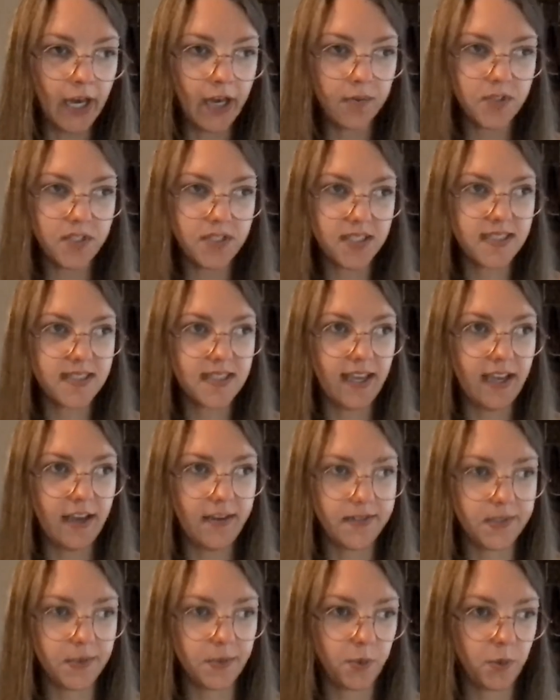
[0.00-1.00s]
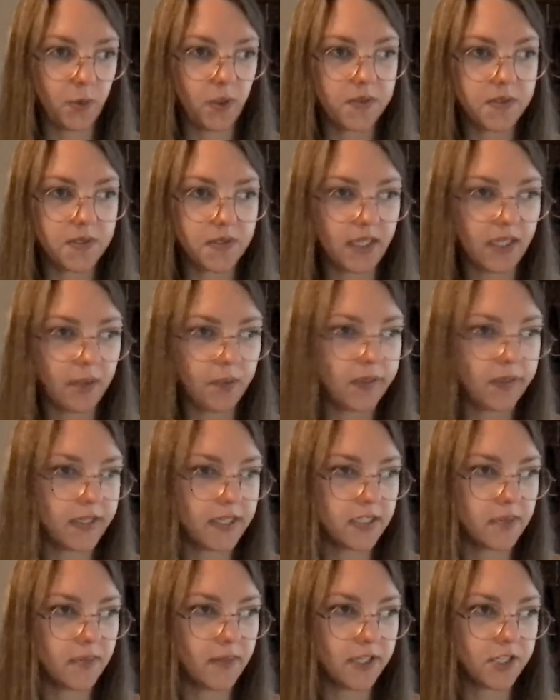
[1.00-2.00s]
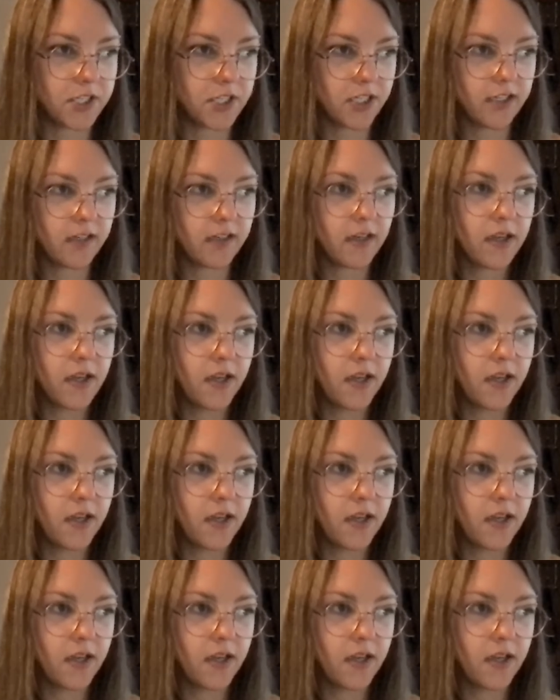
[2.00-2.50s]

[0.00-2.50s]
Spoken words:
Just because I have some quotes that I wanted to mention.